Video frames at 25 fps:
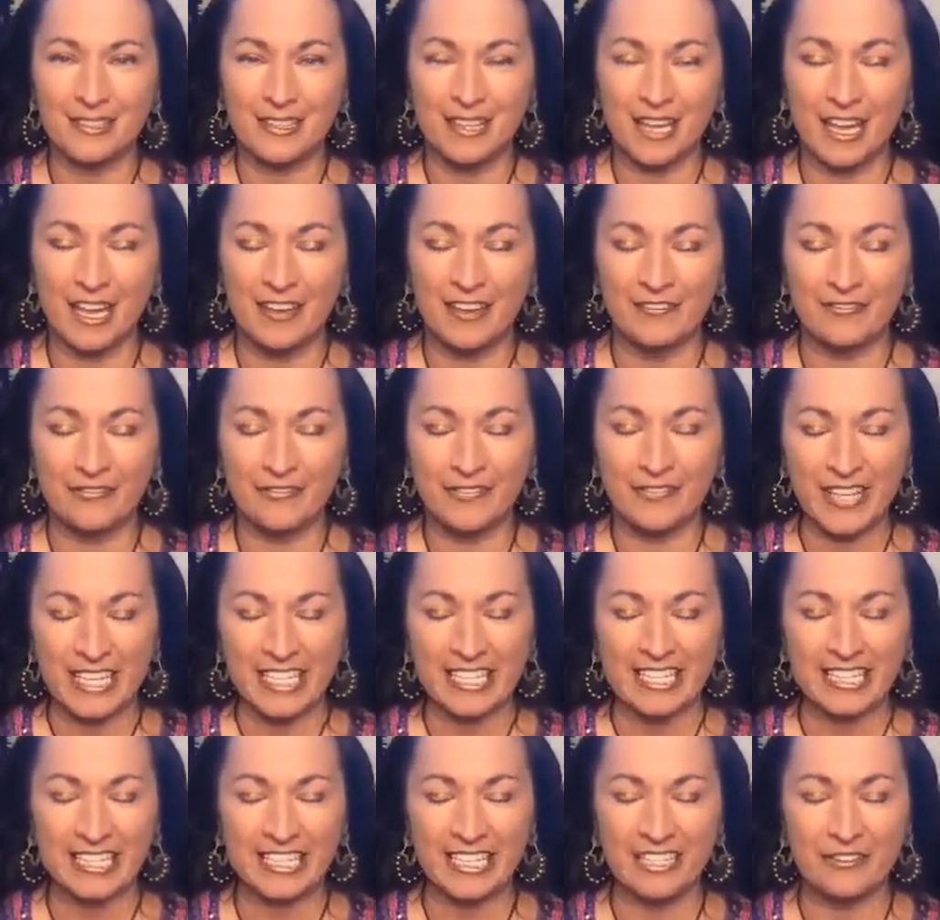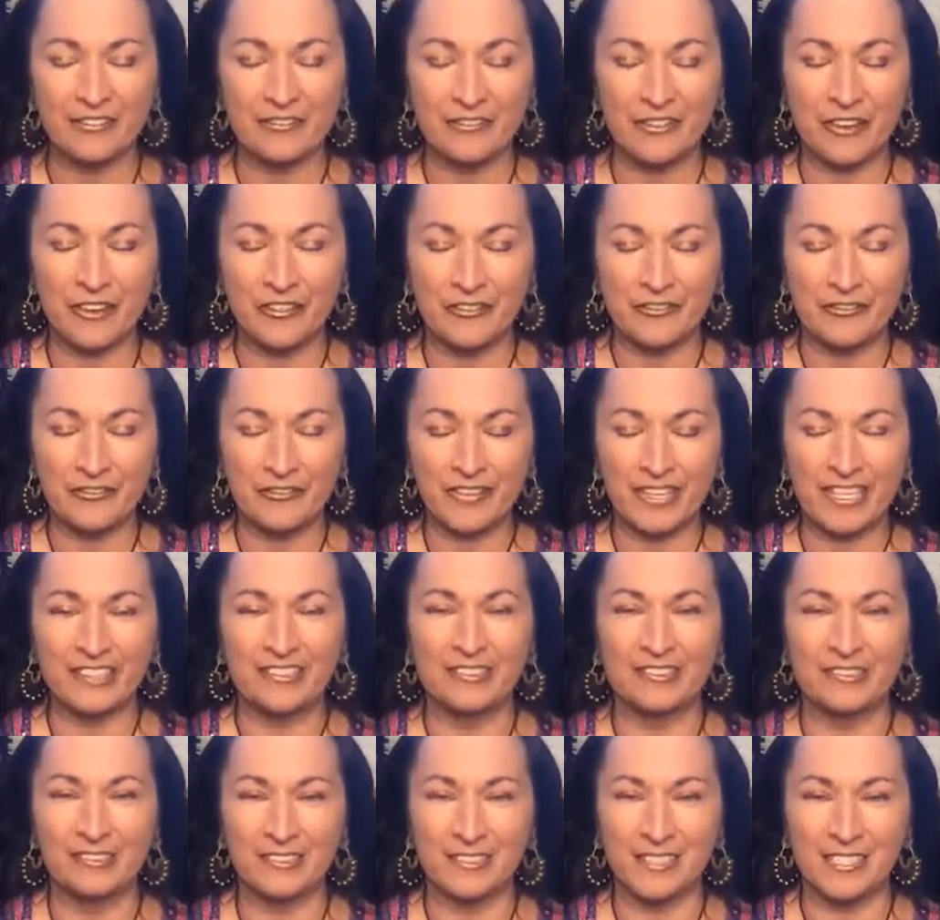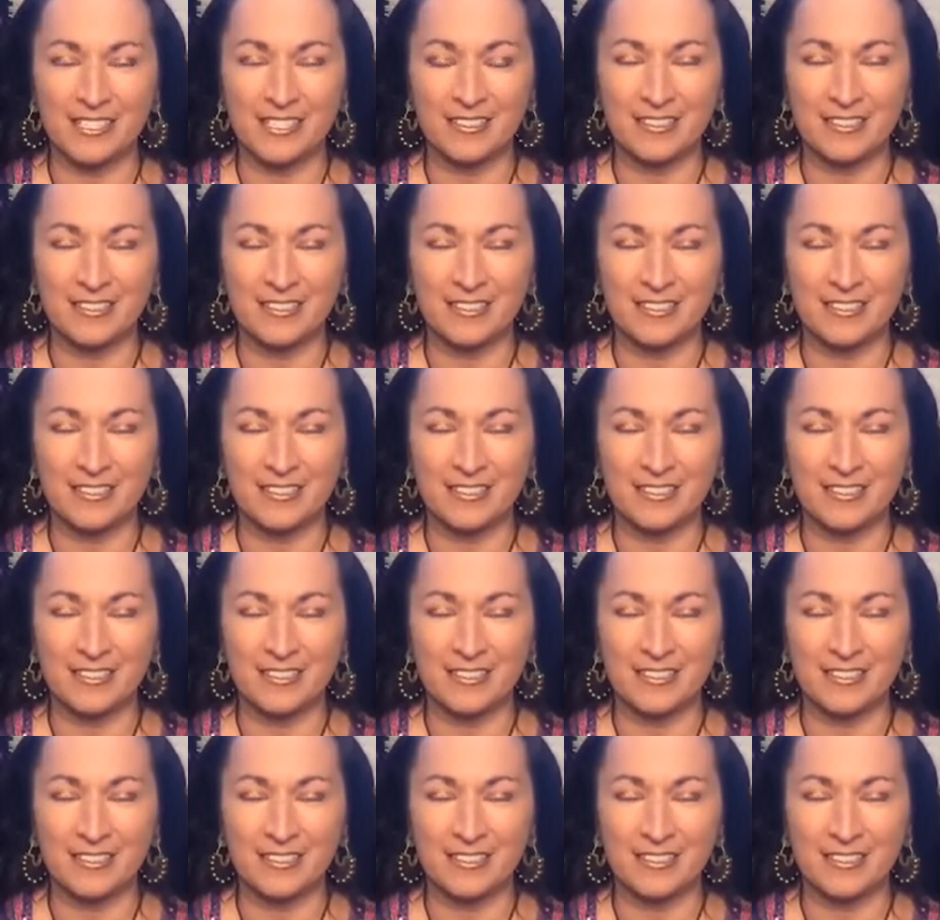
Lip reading: and feeling fulfilled,